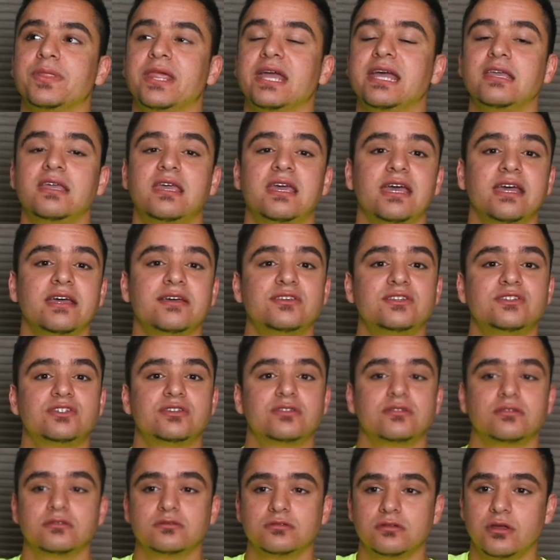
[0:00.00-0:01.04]
in
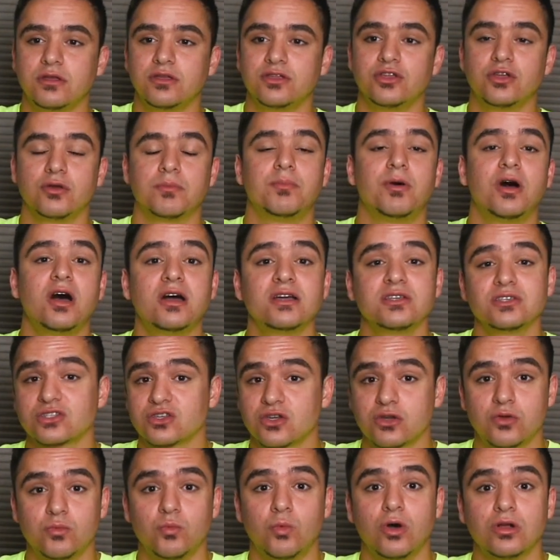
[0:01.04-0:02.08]
case your
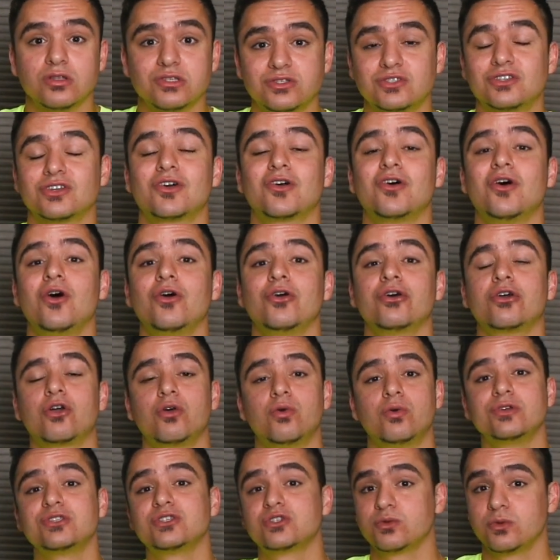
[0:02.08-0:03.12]
boss wants to call it
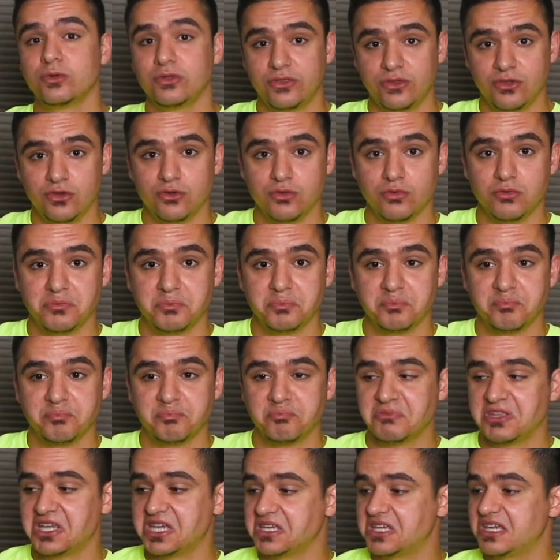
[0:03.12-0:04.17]
quits with you,
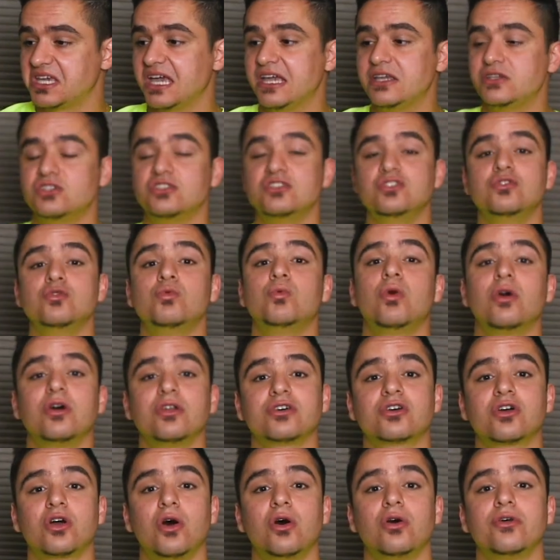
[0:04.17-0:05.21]
in case you want
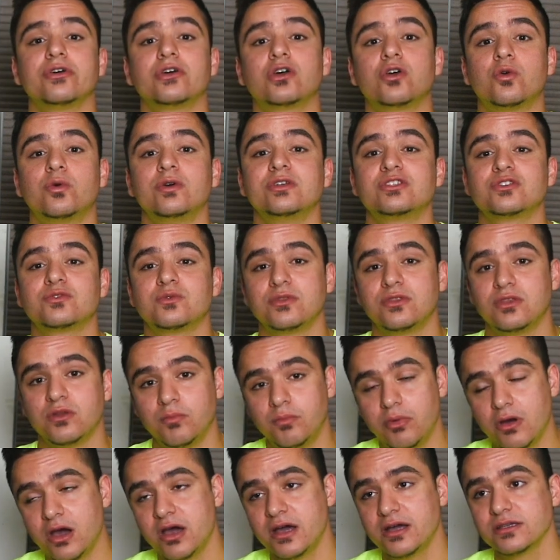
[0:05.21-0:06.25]
to call it quits with your
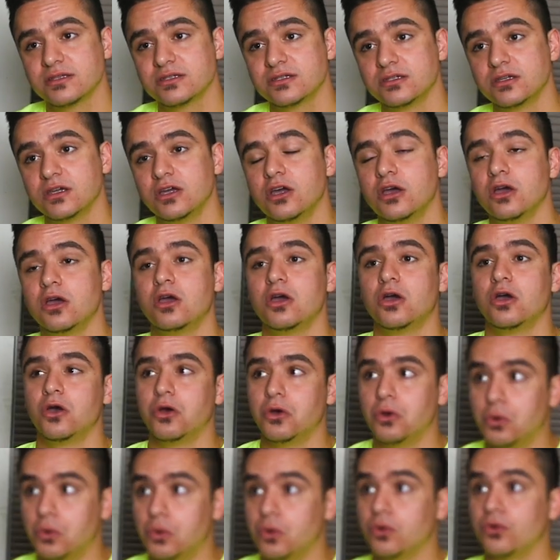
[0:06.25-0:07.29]
boss,
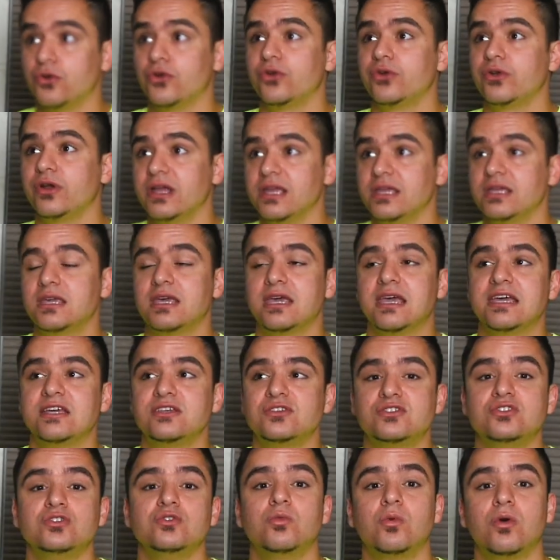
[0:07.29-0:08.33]
or in
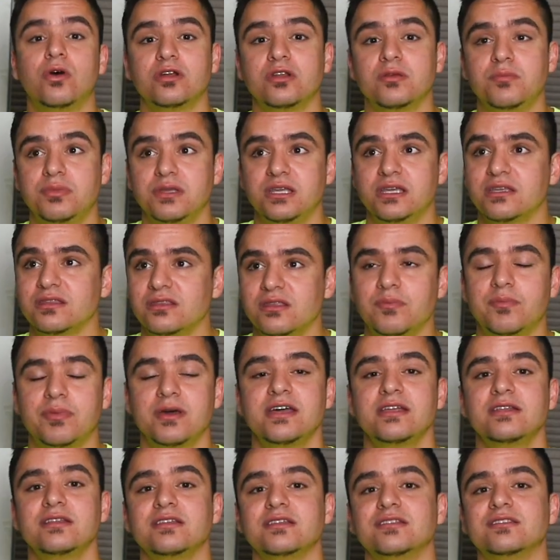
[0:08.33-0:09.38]
case you want to be
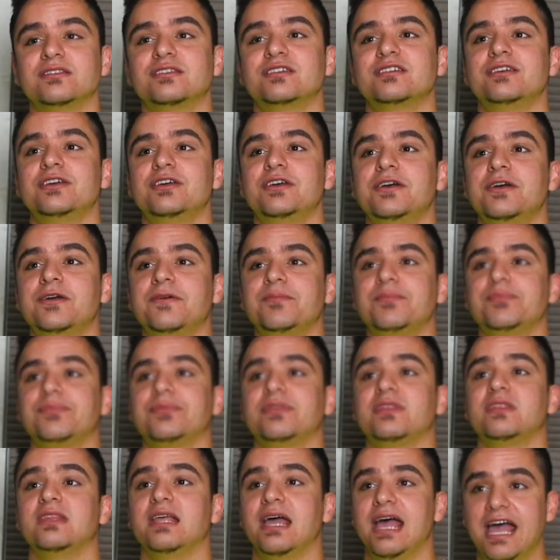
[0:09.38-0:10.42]
independent.
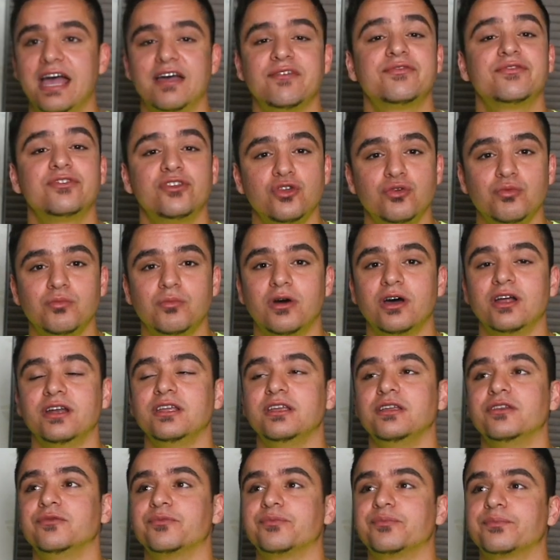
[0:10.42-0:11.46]
FU
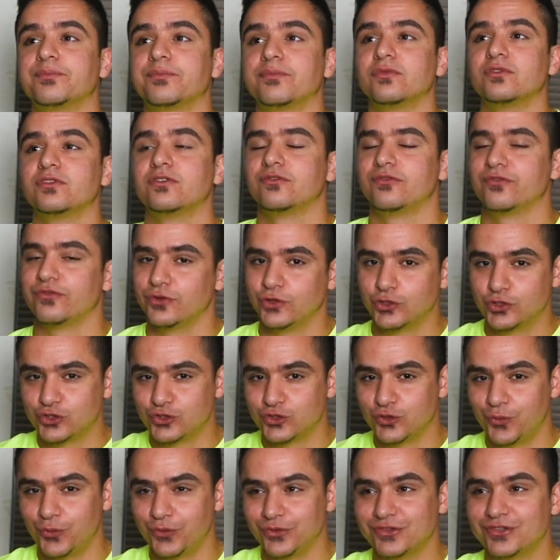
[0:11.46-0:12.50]
money, for
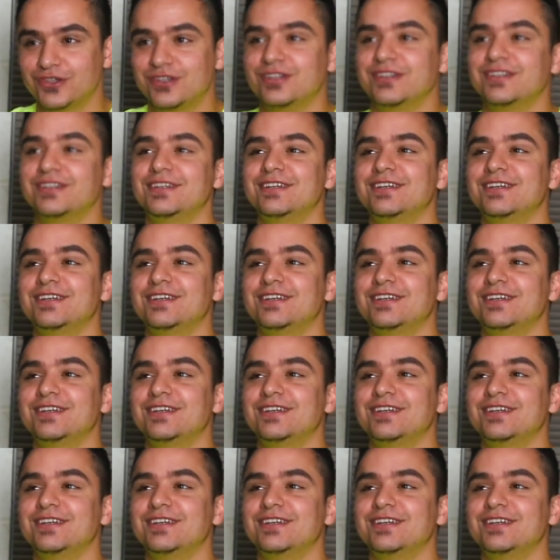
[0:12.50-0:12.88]
short.